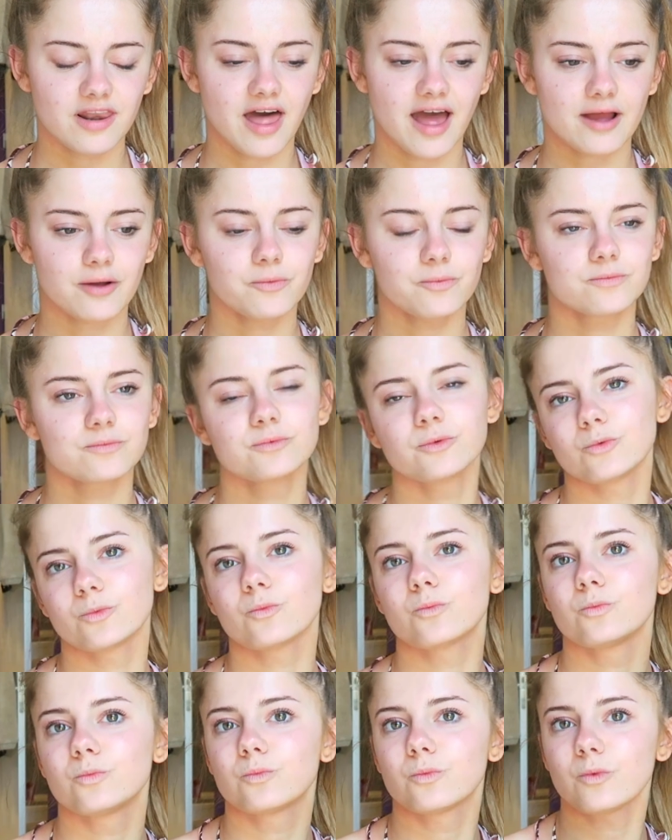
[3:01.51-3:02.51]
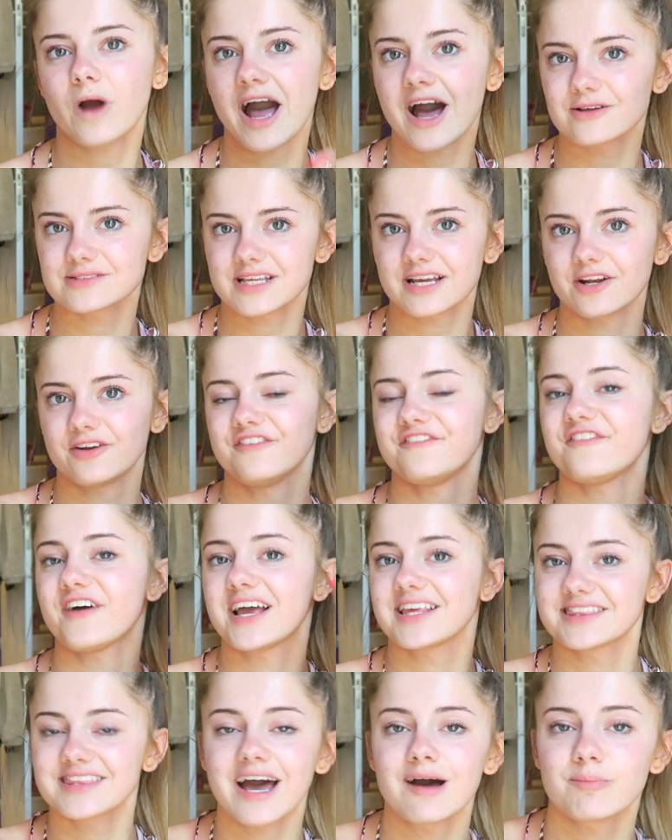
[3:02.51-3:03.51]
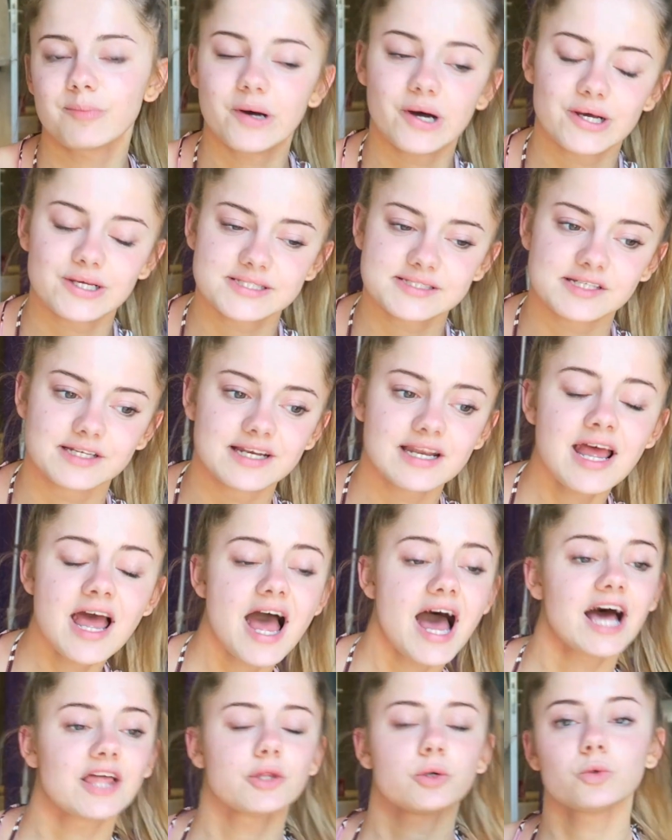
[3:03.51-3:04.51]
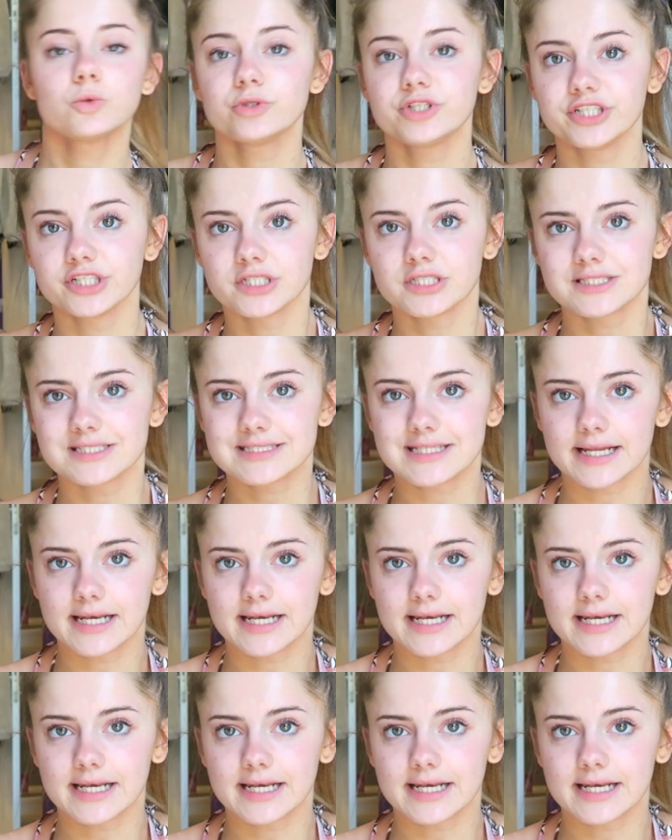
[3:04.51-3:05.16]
Like, how's that gonna affect that person and the audience,